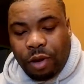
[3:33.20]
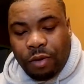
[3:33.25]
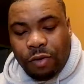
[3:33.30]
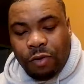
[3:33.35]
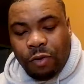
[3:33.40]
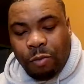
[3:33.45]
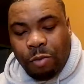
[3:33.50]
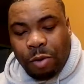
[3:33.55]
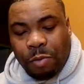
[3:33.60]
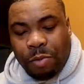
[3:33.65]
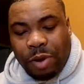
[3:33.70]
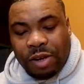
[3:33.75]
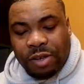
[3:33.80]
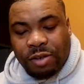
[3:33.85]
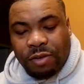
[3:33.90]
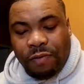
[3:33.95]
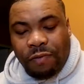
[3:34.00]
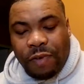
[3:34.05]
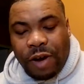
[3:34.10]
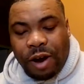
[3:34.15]
Super
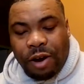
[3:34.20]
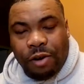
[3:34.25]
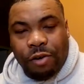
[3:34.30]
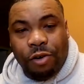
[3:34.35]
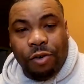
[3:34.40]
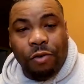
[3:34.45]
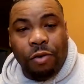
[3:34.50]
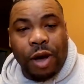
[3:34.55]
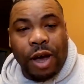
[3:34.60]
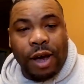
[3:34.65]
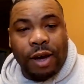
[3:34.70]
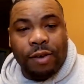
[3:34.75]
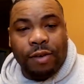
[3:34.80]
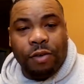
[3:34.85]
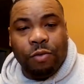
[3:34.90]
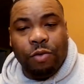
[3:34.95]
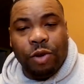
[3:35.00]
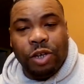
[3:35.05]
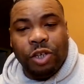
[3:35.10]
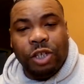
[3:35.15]
Puzzle Fighter
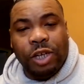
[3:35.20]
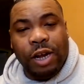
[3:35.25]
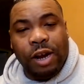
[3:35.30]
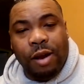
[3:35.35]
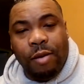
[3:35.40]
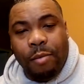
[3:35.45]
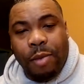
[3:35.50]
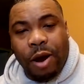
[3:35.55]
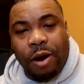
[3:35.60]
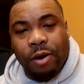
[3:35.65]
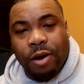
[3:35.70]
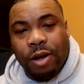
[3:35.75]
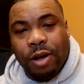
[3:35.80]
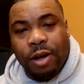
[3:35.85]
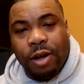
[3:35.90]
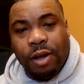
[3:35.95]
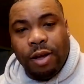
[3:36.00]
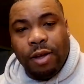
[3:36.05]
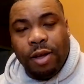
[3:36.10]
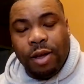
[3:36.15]
2X, which in
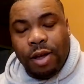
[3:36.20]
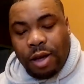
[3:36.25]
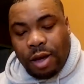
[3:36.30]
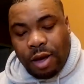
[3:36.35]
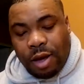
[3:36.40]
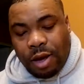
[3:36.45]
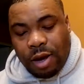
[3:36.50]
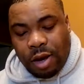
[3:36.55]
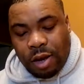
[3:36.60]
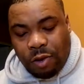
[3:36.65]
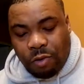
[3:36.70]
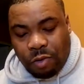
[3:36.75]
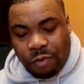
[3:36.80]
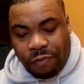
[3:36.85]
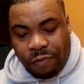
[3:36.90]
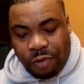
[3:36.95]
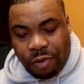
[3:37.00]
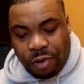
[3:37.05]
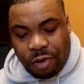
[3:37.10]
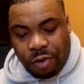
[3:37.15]
America is
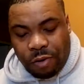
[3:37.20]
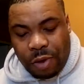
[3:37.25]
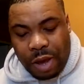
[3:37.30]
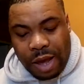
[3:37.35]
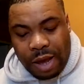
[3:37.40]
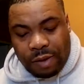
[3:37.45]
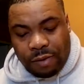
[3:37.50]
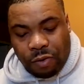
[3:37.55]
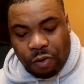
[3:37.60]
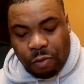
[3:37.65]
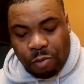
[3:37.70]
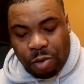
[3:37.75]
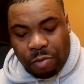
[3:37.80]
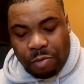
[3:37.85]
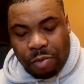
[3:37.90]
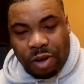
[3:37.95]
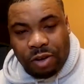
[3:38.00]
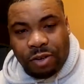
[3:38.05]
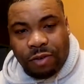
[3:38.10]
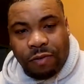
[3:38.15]
referred to as Super
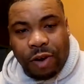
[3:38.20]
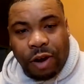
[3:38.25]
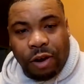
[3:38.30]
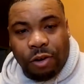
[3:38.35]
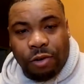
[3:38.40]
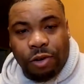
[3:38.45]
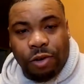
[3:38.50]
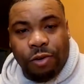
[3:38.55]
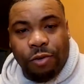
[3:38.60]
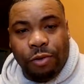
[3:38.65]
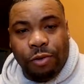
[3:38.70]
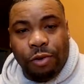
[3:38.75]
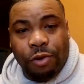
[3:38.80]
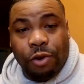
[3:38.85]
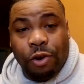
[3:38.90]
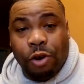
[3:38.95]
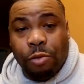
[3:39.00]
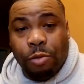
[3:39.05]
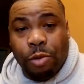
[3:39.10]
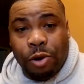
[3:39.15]
Puzzle Fighter 2
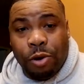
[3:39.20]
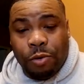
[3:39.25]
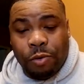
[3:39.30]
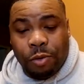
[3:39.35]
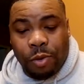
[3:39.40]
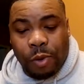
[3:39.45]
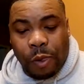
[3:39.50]
Turbo,